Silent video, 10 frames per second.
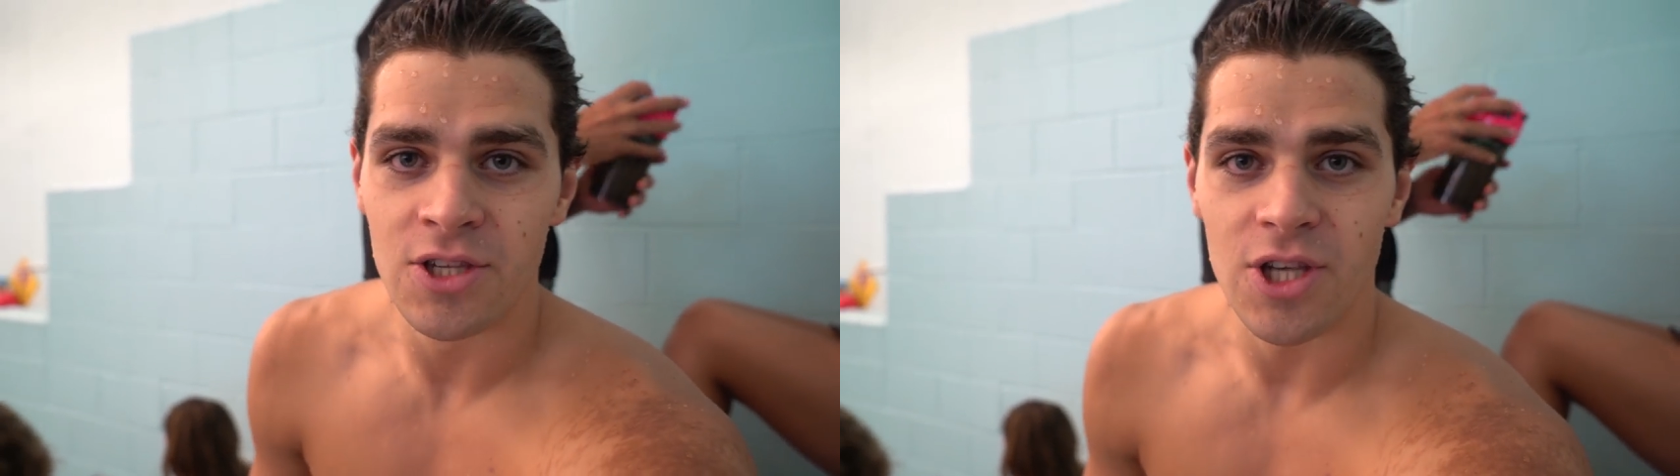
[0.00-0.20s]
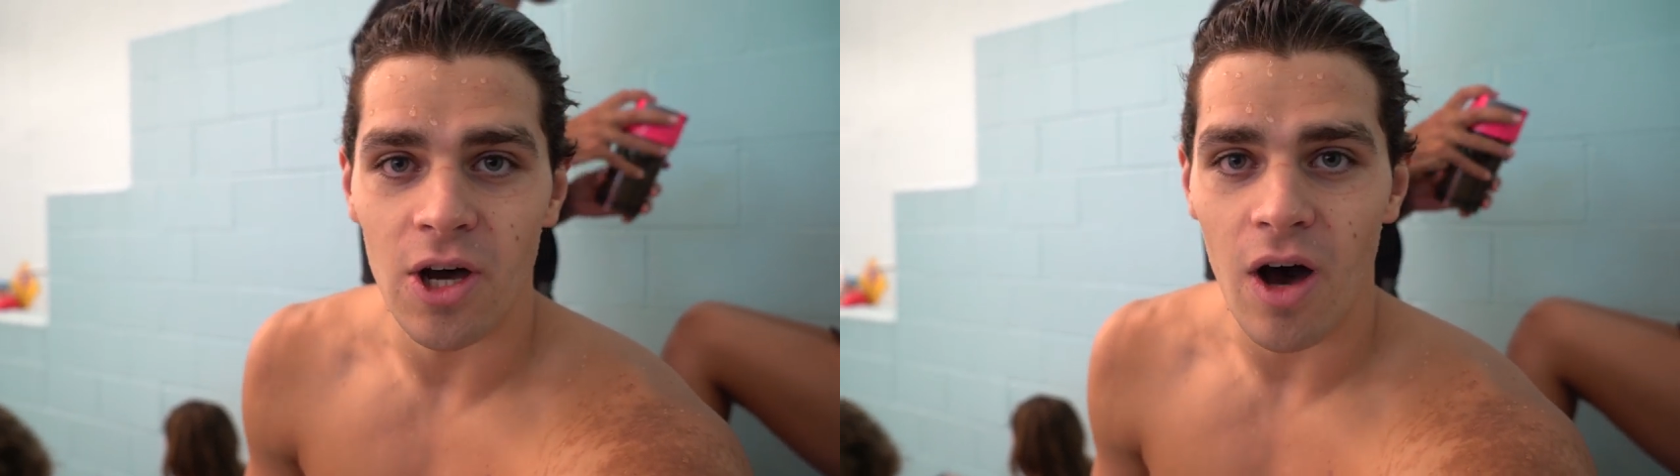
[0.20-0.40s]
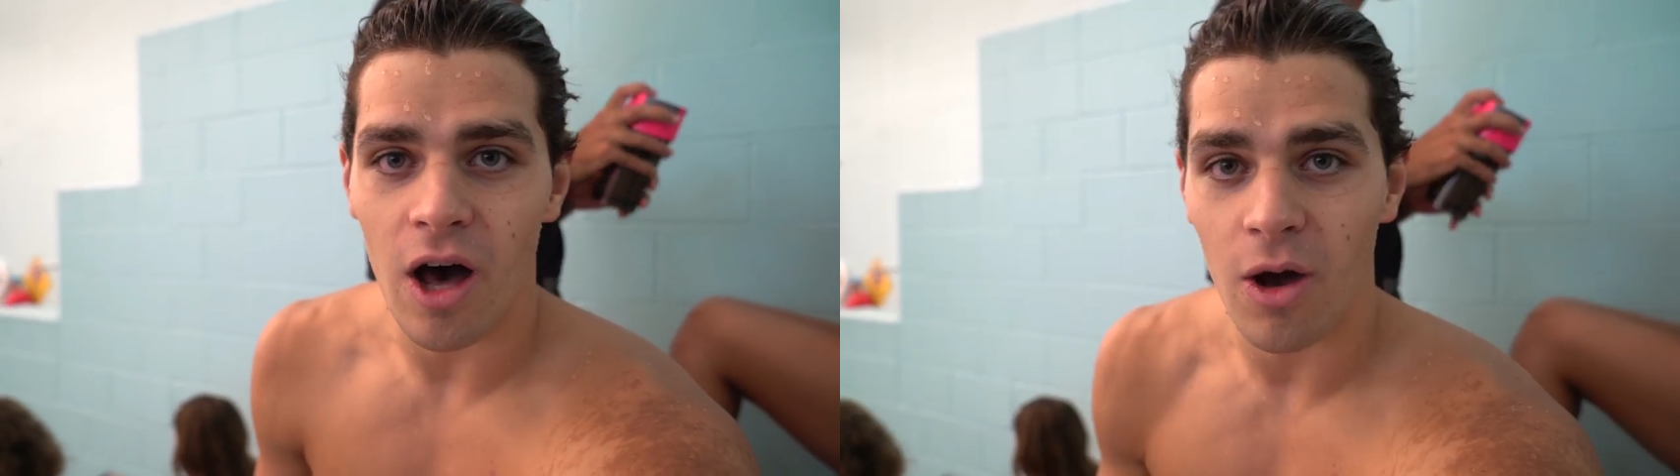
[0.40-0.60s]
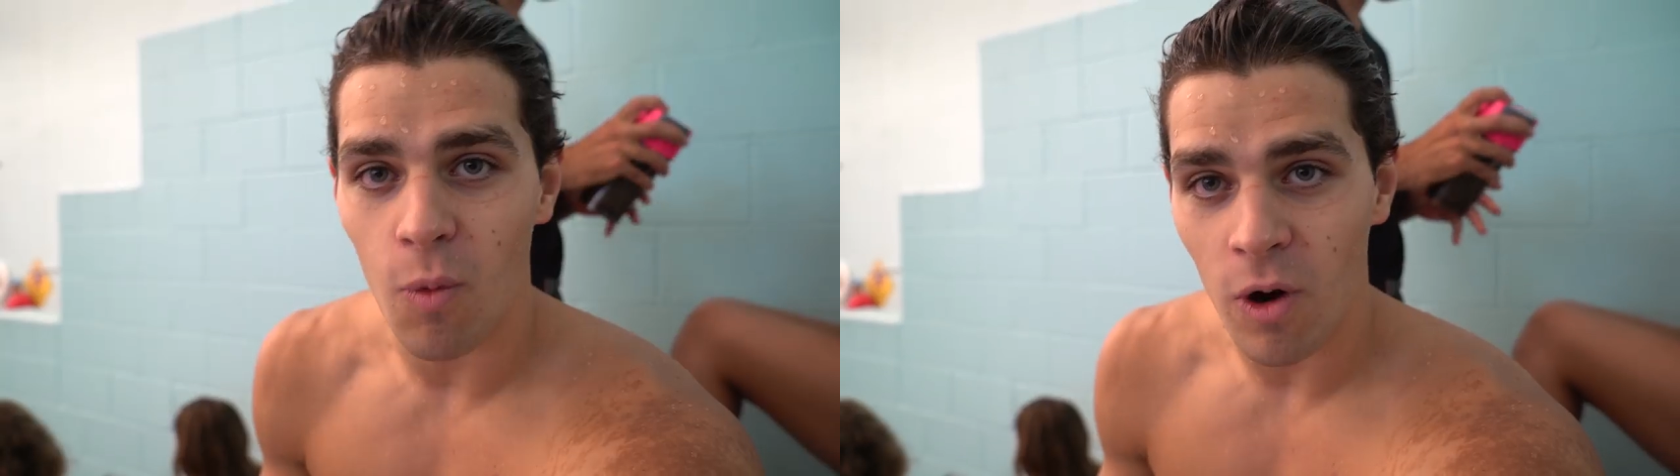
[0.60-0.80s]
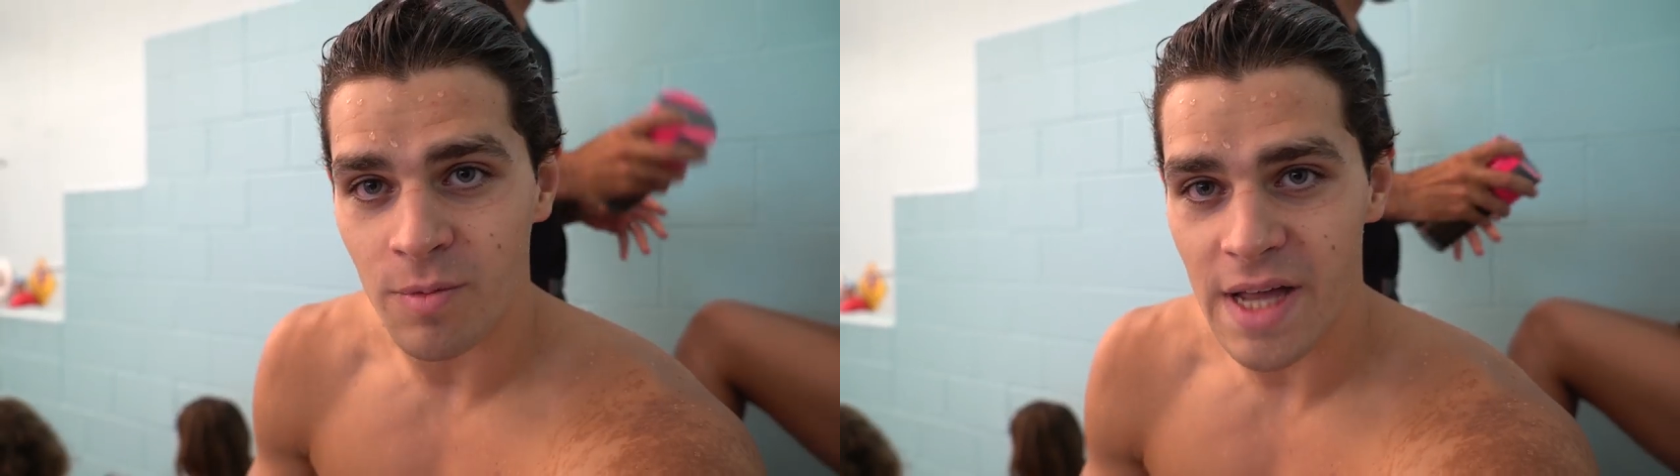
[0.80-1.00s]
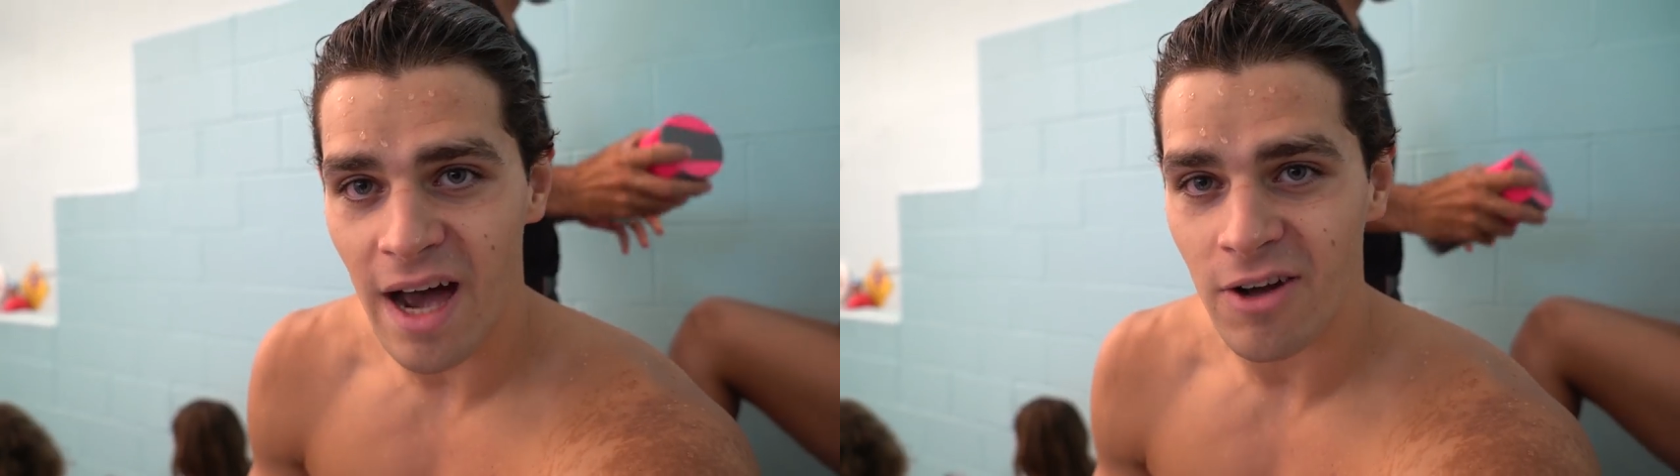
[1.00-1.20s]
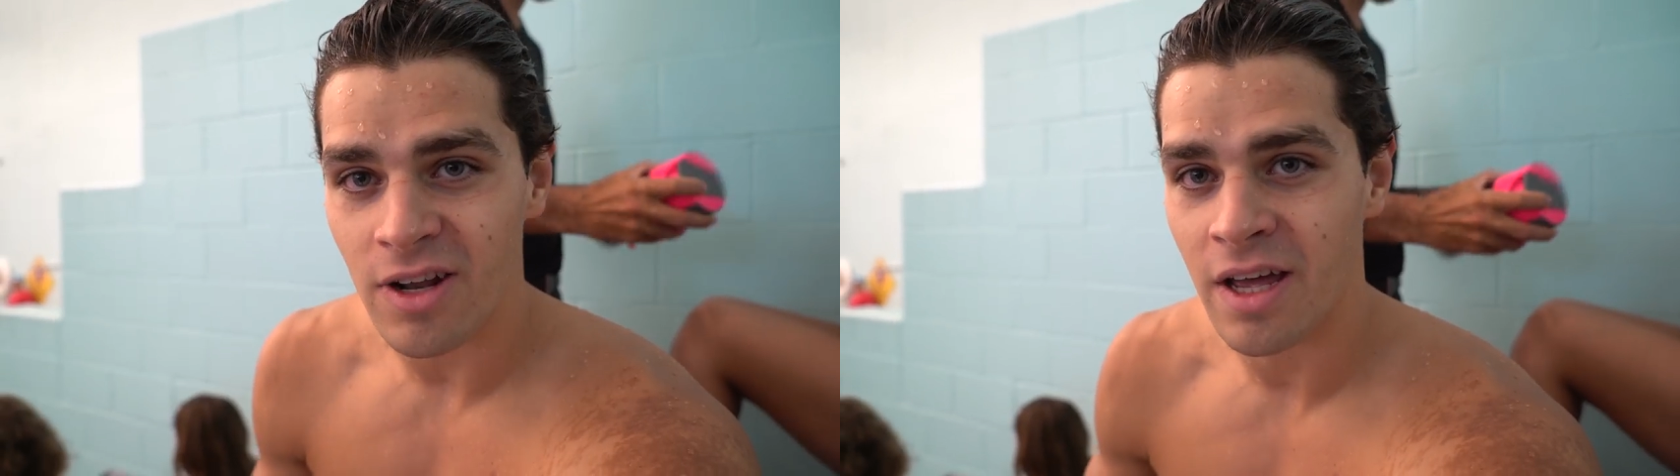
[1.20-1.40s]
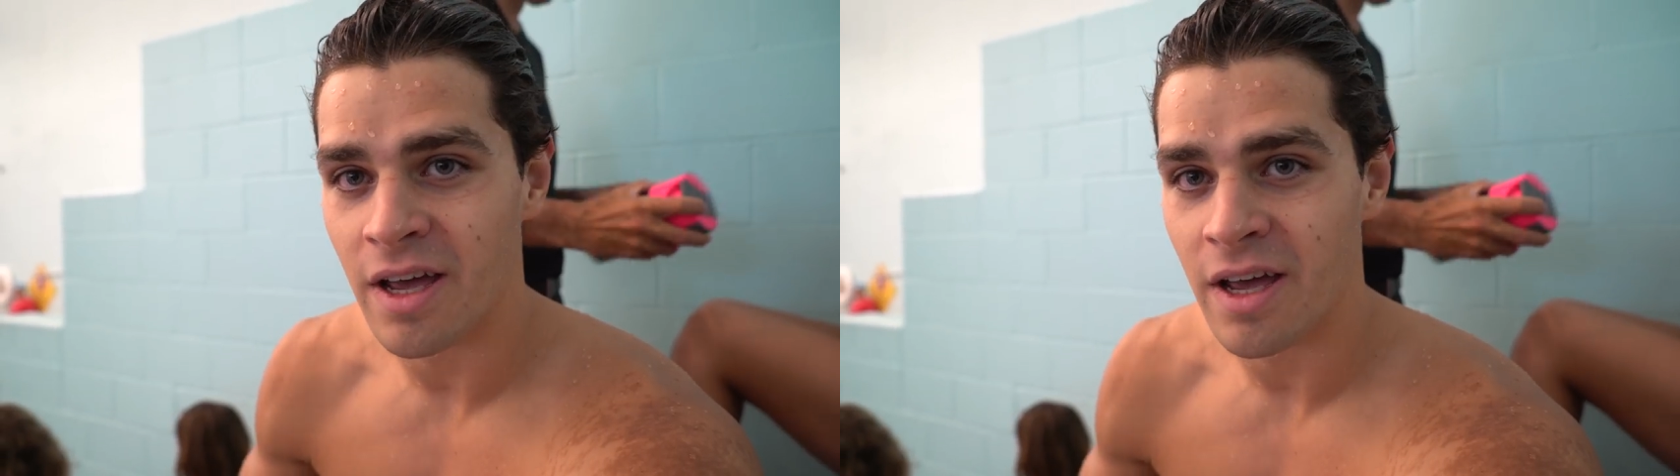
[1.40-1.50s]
So I'll go warm down,